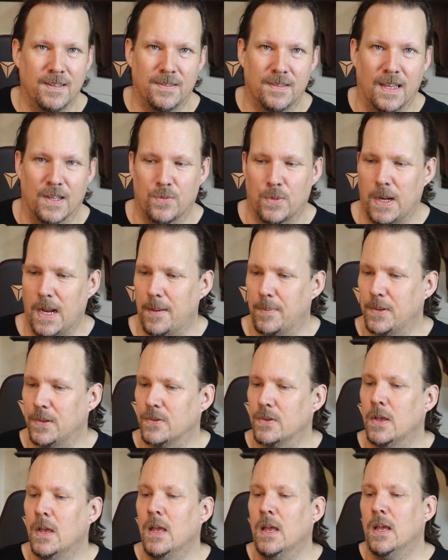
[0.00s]
That's what
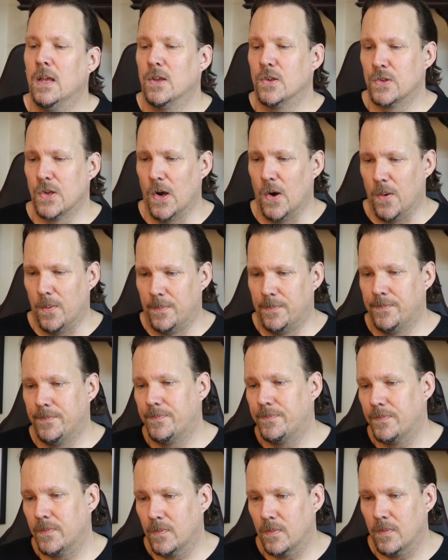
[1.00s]
happens. So,
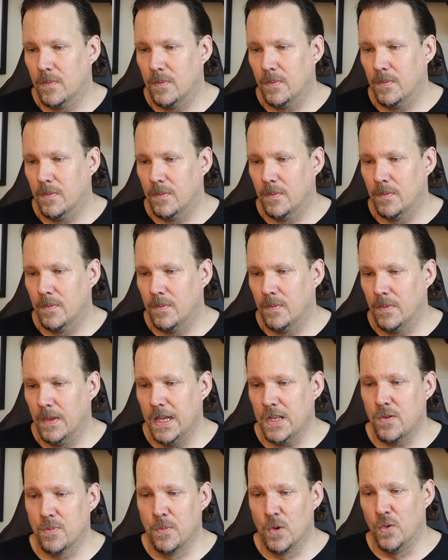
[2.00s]

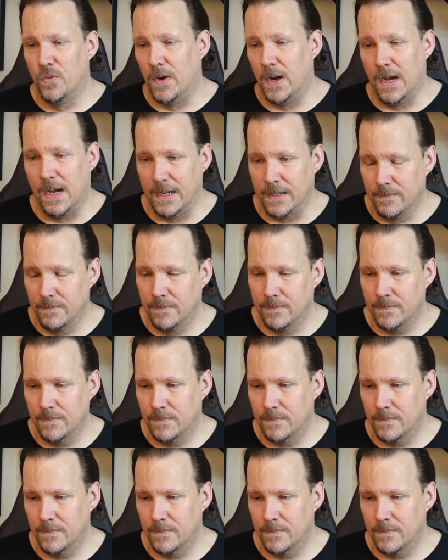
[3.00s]
let's move on.